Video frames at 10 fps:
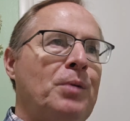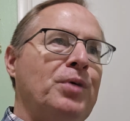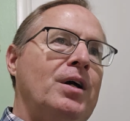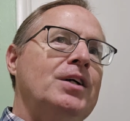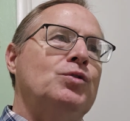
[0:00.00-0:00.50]

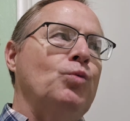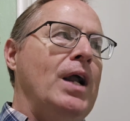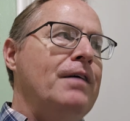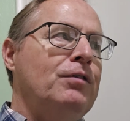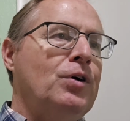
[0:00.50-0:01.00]
Because what
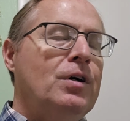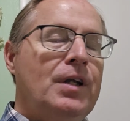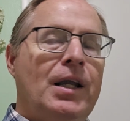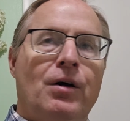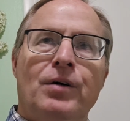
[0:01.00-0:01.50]
I've
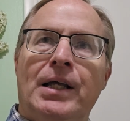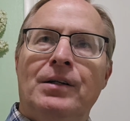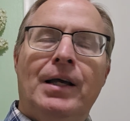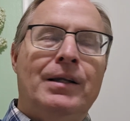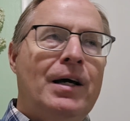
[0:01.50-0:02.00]
learned,
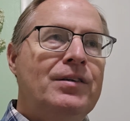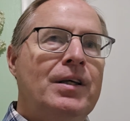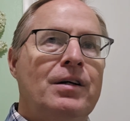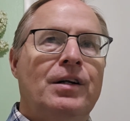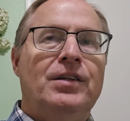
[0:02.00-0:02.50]
and not to
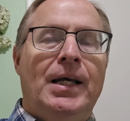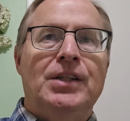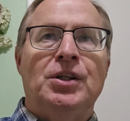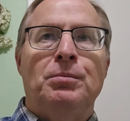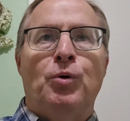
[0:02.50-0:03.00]
get on a
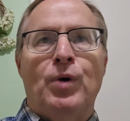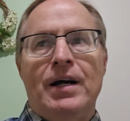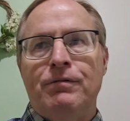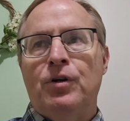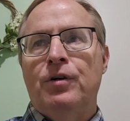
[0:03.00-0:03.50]
tangent, but what
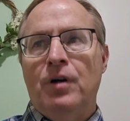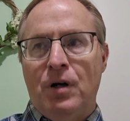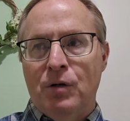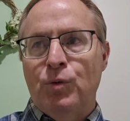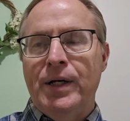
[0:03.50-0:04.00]
I've learned the
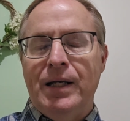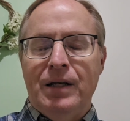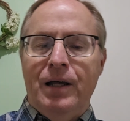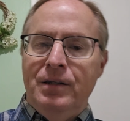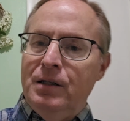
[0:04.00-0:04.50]
hard way,
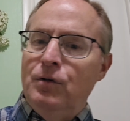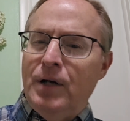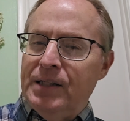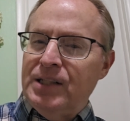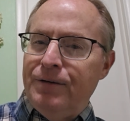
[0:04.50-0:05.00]
and I think you
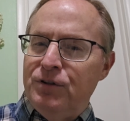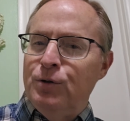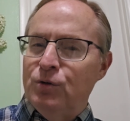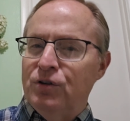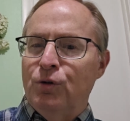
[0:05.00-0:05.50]
guys have
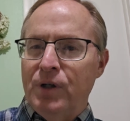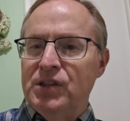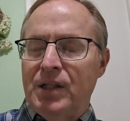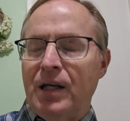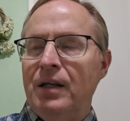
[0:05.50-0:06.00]
to an
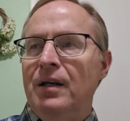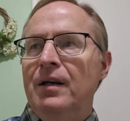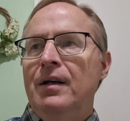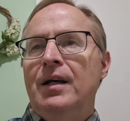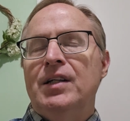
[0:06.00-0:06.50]
extent,
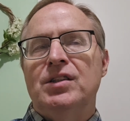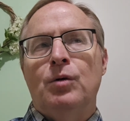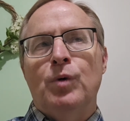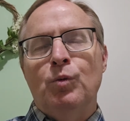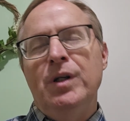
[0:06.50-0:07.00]
is
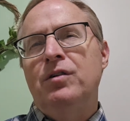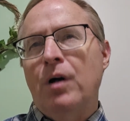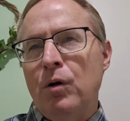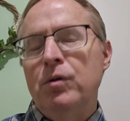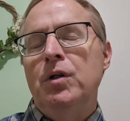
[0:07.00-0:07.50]
that when we
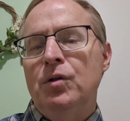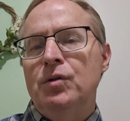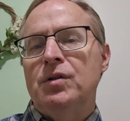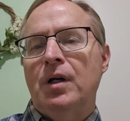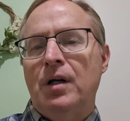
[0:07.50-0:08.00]
don't
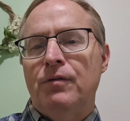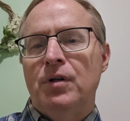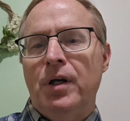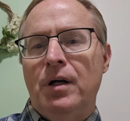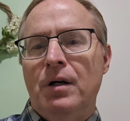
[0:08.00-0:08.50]
use a
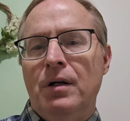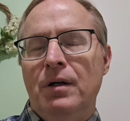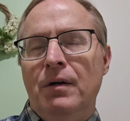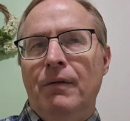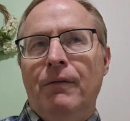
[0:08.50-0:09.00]
cover letter,
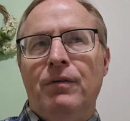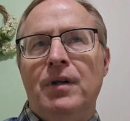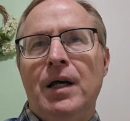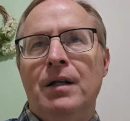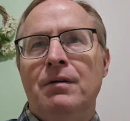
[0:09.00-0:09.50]

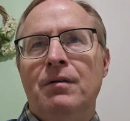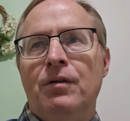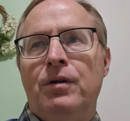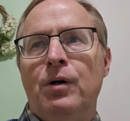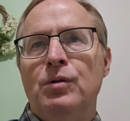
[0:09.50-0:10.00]
then
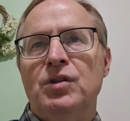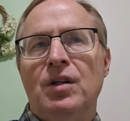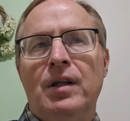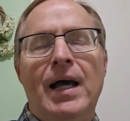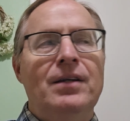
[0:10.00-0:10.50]

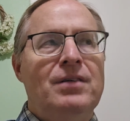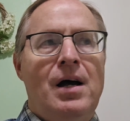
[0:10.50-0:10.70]
that